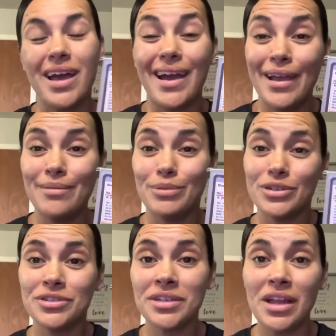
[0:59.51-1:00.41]
I
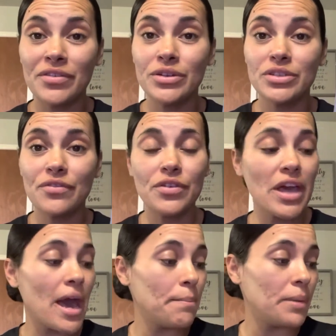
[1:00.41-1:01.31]
personally never used it for
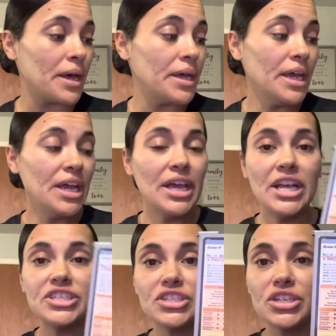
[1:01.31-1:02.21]
that, but
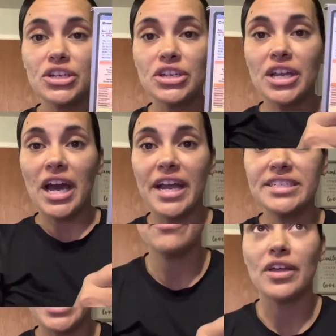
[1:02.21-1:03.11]
it's just a good guide to
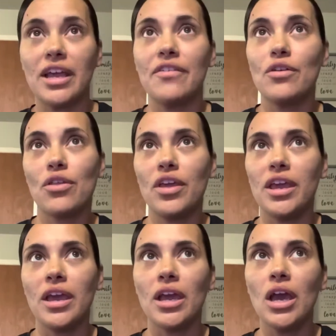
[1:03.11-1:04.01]
have, like, if you're
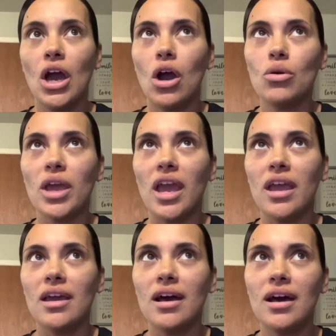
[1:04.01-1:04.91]
thinking,
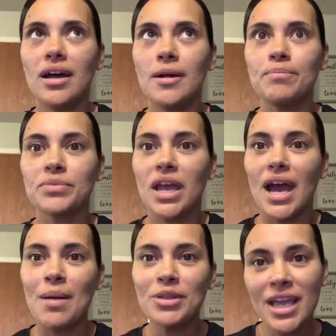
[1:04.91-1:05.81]
okay, I'm
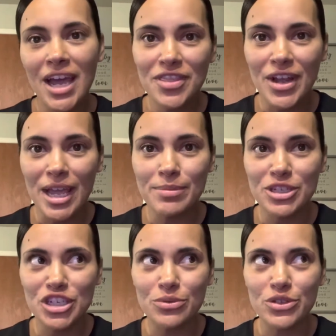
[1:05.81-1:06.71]
looking at their
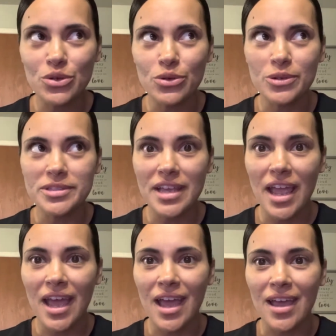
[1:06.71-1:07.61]
ABG results,
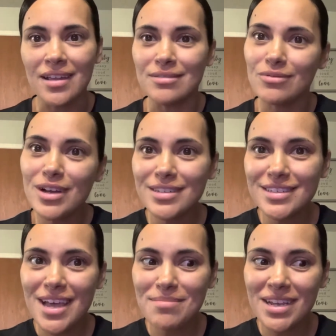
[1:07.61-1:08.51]
and what does
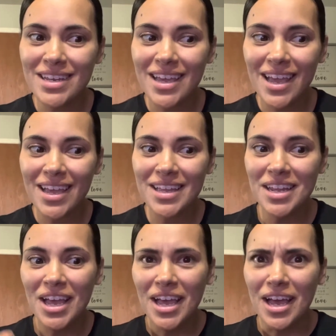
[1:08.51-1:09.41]
that mean again?
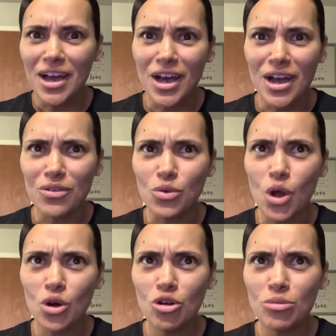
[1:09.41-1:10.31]

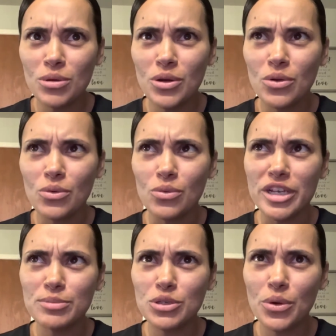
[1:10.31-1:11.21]
Rome,
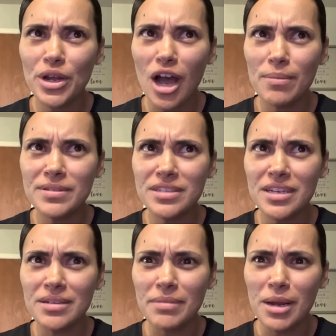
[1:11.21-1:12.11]
respiratory
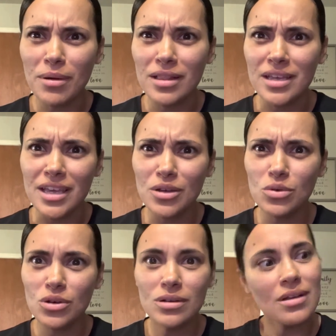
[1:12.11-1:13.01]
opposite, metabolic
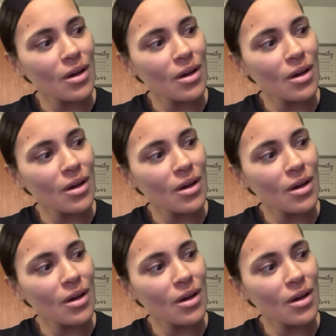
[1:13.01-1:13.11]
equal.